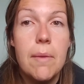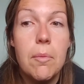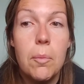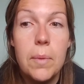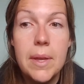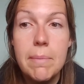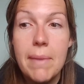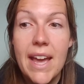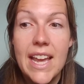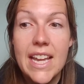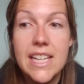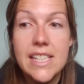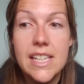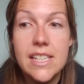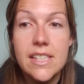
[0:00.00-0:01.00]
We
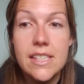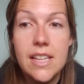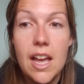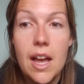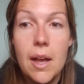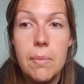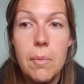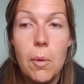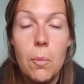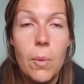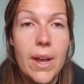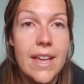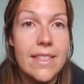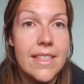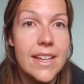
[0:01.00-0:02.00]
made some
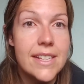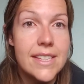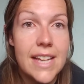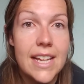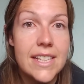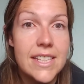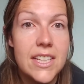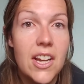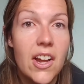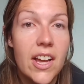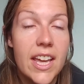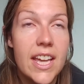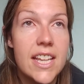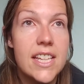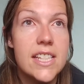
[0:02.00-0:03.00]
with
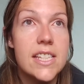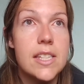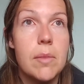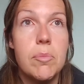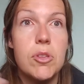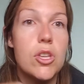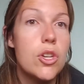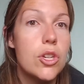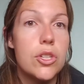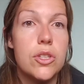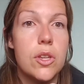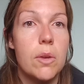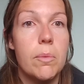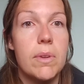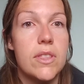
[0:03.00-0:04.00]
dandelions, but you could
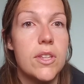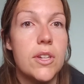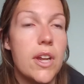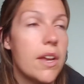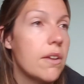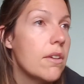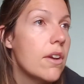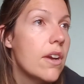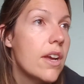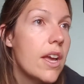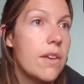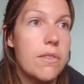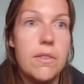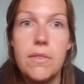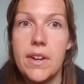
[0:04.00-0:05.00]
do it with, you know,
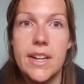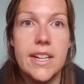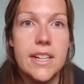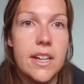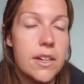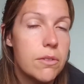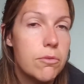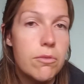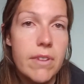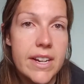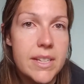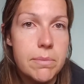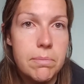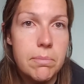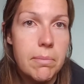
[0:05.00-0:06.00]
if you find any kind of red